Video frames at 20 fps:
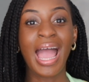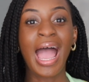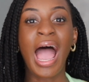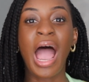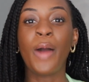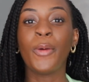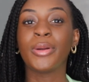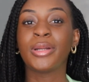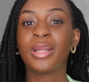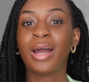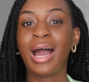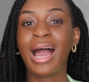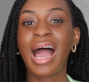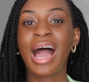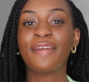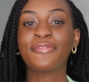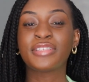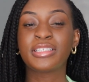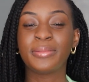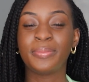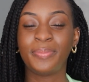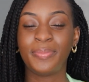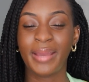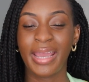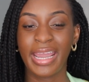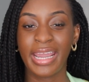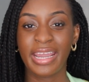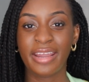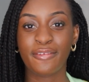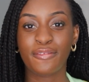I would not have to
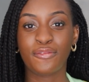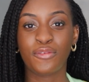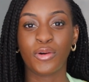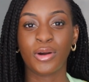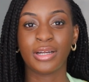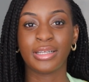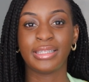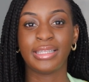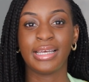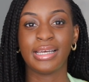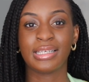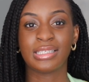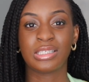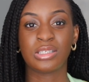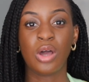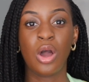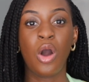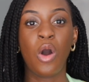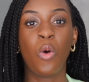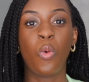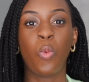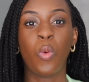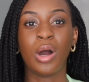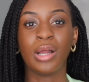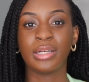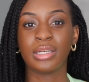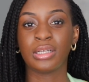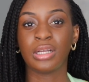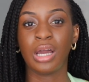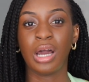pay for this
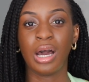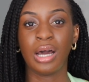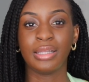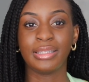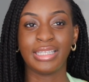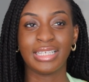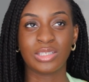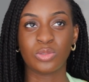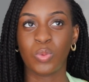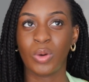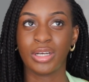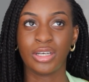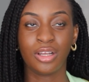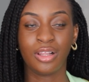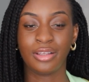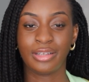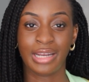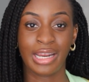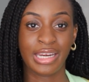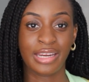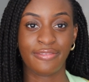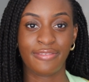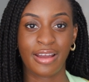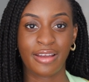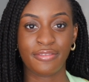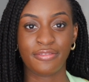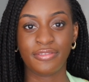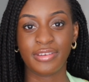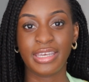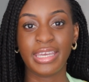
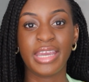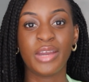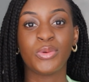$1.95 fee.